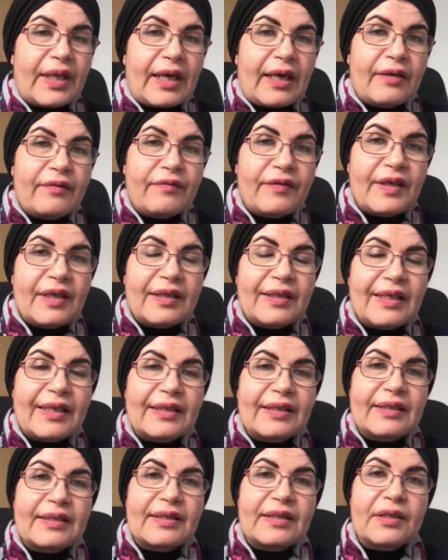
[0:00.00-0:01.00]
I feel
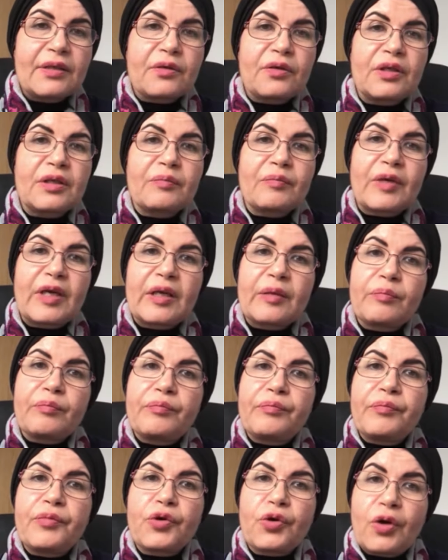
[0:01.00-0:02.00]
that steroid might
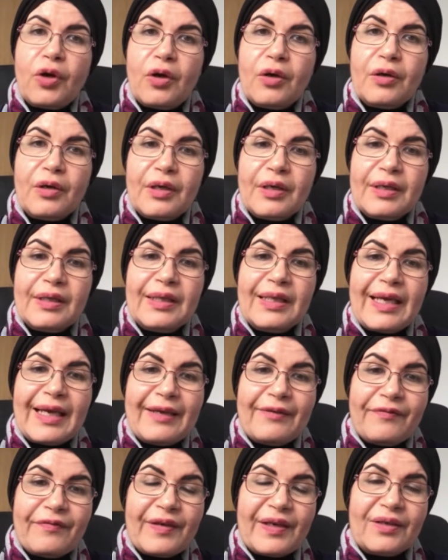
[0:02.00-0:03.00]
prolong the
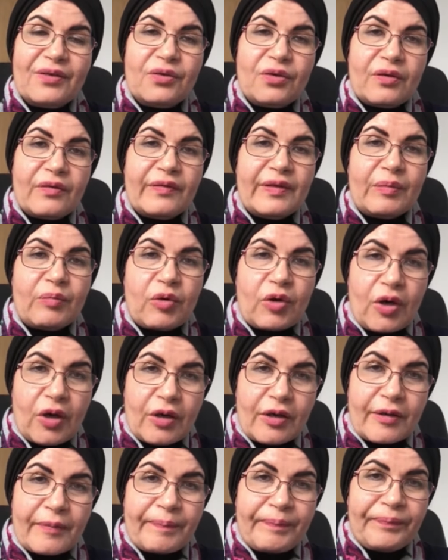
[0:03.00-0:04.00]
effect of the
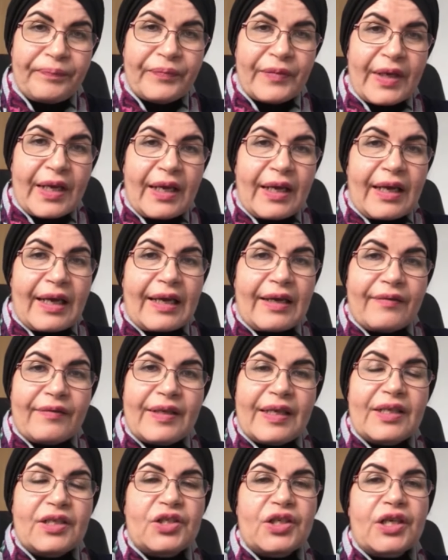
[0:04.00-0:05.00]
block. If
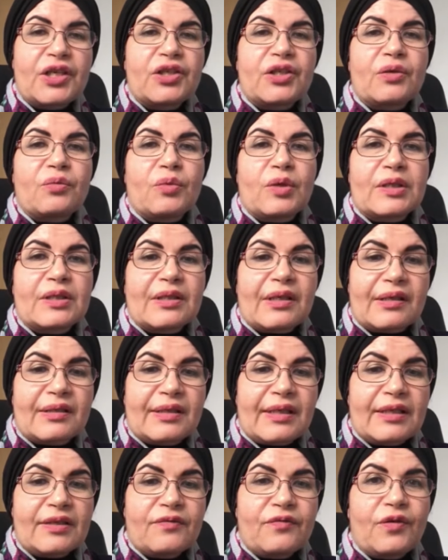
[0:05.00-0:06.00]
the injection was
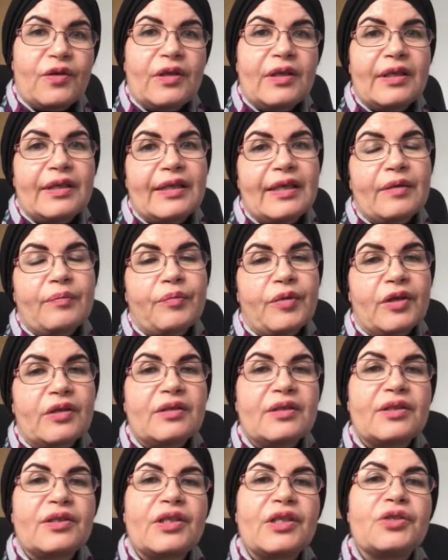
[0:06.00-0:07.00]
successful, then
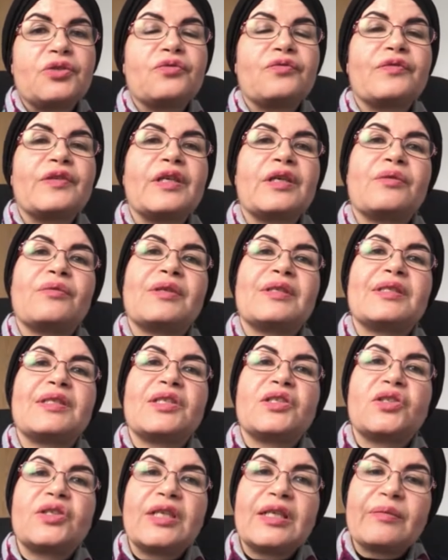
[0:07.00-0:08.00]
pulsed
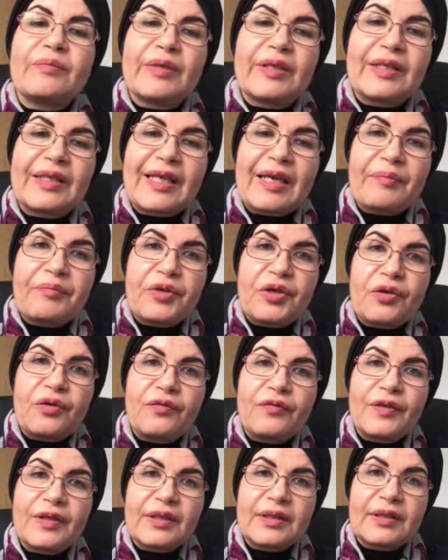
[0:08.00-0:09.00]
radiofrequency treatment can be
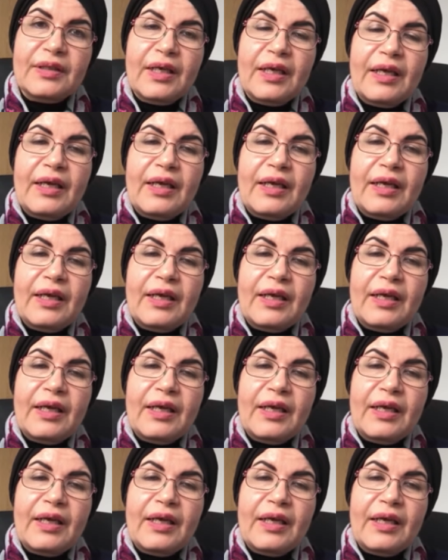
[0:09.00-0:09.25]
offered,